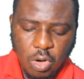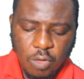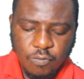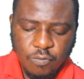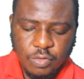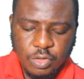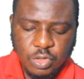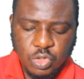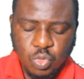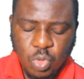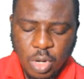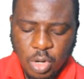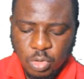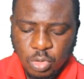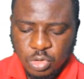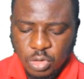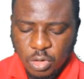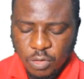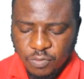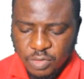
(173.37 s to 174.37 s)
of the
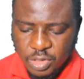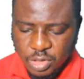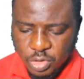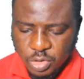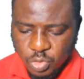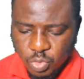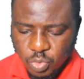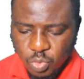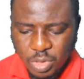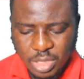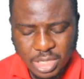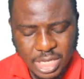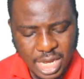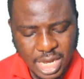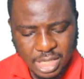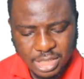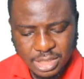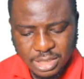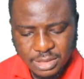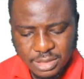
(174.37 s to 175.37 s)
square roots of these two?
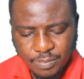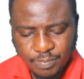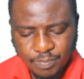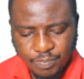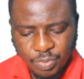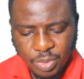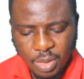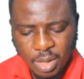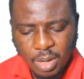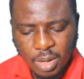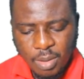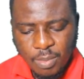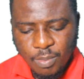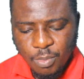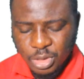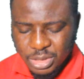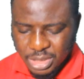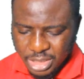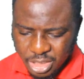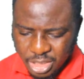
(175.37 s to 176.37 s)
Yes.
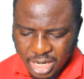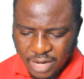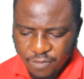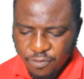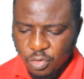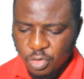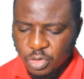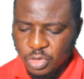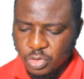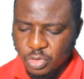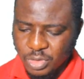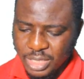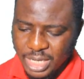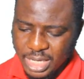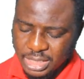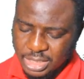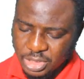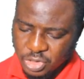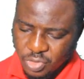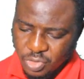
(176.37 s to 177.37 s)
But in order for us to
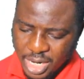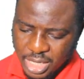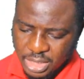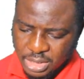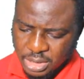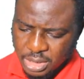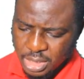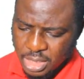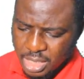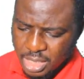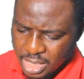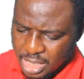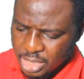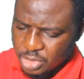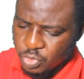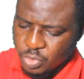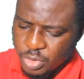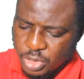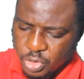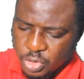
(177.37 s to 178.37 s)
get it right,
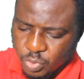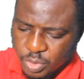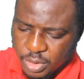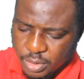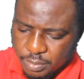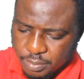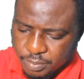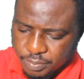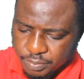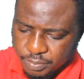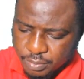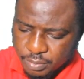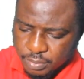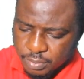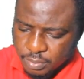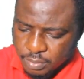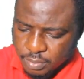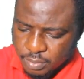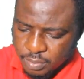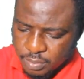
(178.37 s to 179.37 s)
let's do it this way.
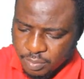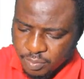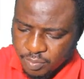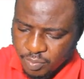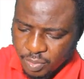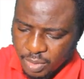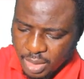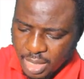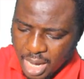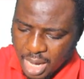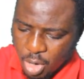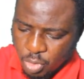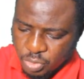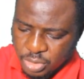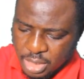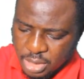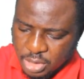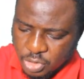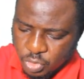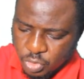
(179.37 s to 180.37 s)

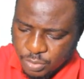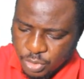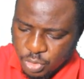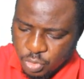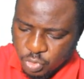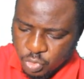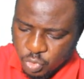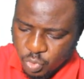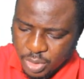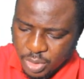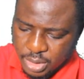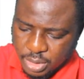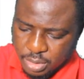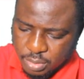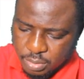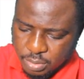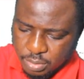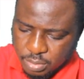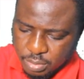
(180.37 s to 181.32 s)
I'll take this to be u squared